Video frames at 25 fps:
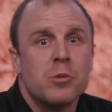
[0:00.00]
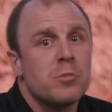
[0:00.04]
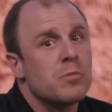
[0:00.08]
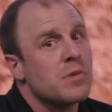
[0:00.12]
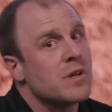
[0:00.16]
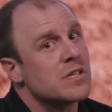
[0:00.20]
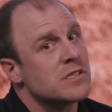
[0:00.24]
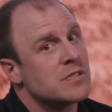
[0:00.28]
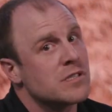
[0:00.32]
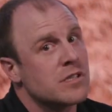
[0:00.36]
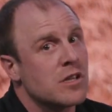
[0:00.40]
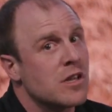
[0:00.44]

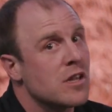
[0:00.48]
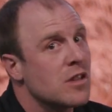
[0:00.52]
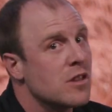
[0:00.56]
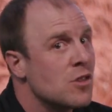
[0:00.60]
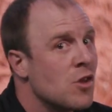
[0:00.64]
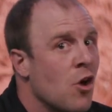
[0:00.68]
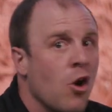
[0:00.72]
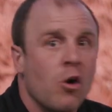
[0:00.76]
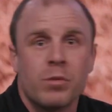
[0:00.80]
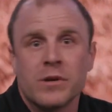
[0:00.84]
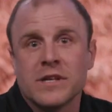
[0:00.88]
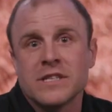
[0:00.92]
Because
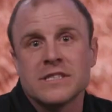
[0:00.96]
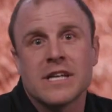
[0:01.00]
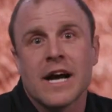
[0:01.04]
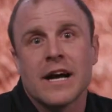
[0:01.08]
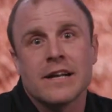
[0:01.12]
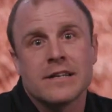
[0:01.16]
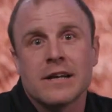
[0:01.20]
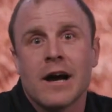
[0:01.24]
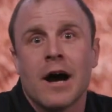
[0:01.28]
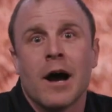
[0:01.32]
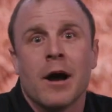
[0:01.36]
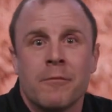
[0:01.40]
nobody's
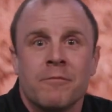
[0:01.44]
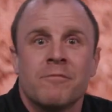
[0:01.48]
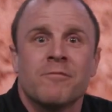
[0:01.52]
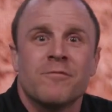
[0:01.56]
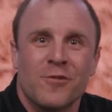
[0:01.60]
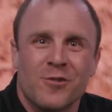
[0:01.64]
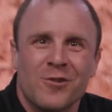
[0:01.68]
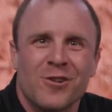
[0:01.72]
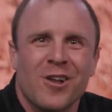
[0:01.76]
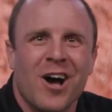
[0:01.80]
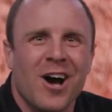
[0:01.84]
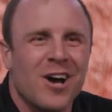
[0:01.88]
got time
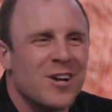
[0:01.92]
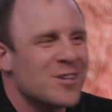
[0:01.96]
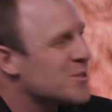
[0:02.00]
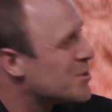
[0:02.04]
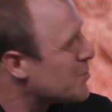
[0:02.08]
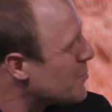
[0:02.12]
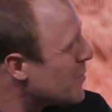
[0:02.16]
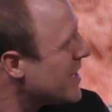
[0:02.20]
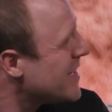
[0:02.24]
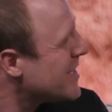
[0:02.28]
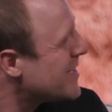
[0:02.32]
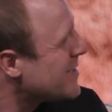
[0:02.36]
for
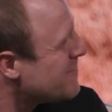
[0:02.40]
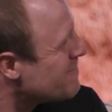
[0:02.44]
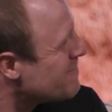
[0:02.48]
lodged wheat.